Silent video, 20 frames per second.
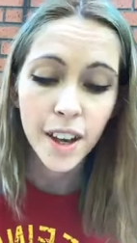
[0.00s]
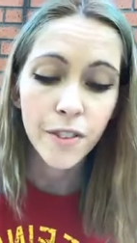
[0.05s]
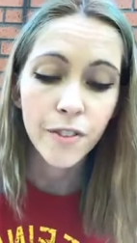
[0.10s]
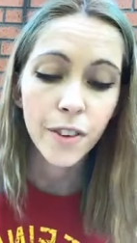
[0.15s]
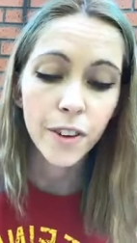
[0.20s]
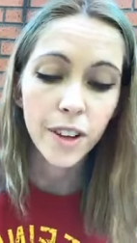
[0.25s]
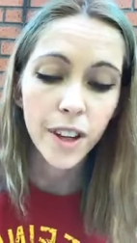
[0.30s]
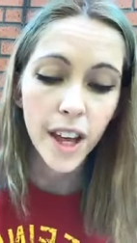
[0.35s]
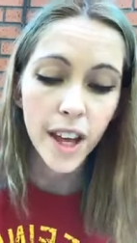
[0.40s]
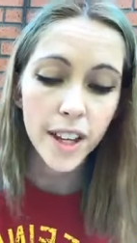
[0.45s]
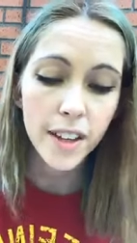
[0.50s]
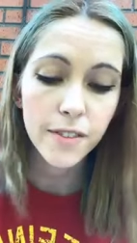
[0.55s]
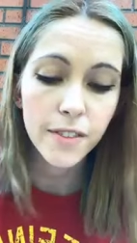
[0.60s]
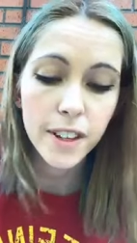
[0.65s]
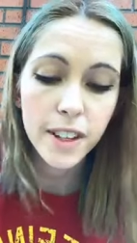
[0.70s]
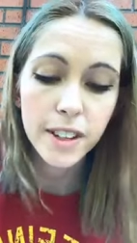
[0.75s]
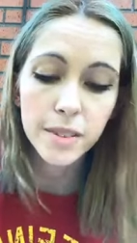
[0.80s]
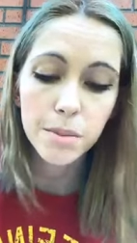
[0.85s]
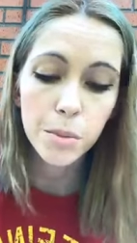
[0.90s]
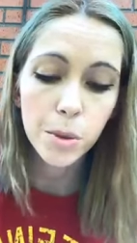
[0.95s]
For life
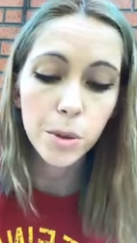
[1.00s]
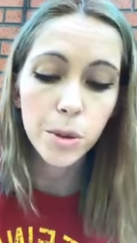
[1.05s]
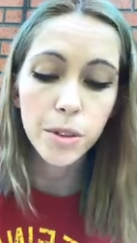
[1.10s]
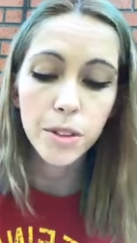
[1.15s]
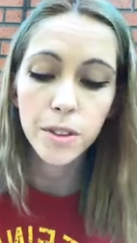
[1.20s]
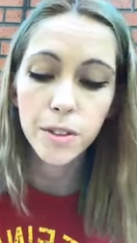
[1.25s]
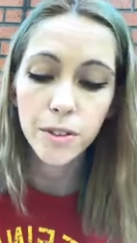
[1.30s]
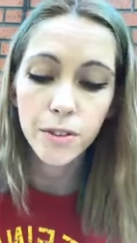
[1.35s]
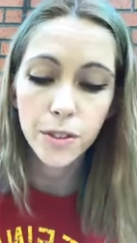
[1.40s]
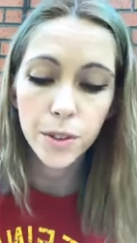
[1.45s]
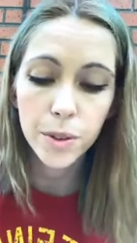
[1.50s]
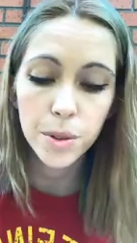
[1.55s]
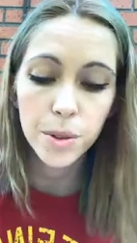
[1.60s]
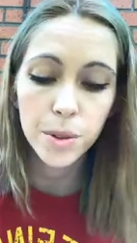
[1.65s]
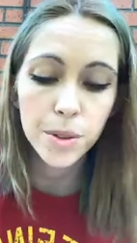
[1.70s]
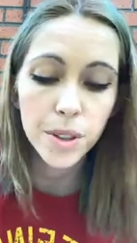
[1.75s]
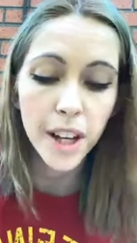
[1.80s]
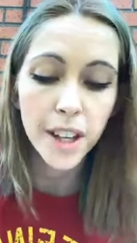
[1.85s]
is more than food,